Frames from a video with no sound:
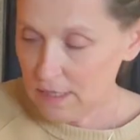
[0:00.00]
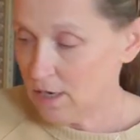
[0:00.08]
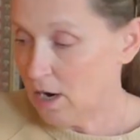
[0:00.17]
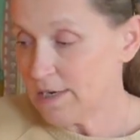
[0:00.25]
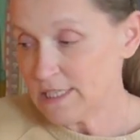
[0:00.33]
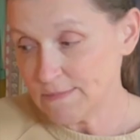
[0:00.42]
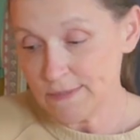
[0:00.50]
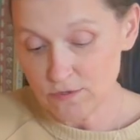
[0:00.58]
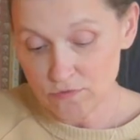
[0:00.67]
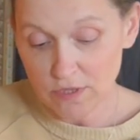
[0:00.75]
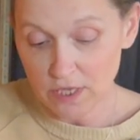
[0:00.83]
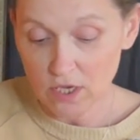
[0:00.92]
It already smells
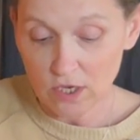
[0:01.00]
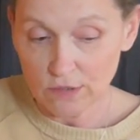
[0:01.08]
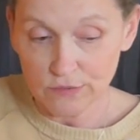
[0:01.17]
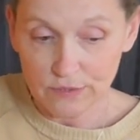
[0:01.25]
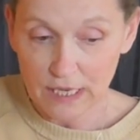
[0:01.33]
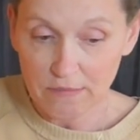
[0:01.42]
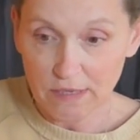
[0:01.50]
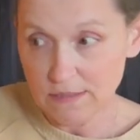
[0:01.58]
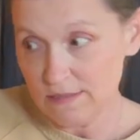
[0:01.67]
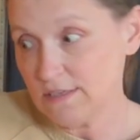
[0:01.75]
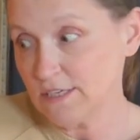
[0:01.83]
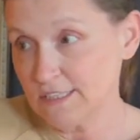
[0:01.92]
really good. I
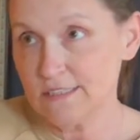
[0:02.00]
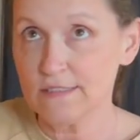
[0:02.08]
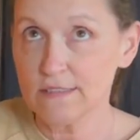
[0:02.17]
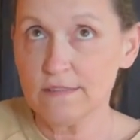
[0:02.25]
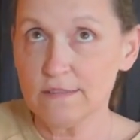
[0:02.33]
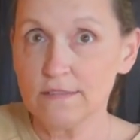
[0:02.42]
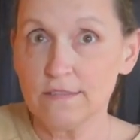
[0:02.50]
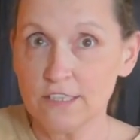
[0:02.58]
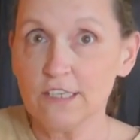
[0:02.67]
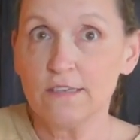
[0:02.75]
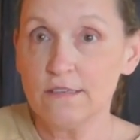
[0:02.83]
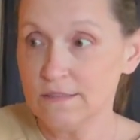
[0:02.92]
mean, seriously, the
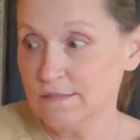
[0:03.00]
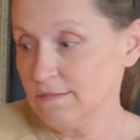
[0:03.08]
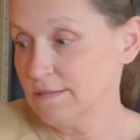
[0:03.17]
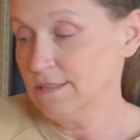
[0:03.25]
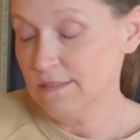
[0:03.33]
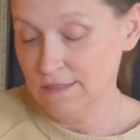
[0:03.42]
chicken and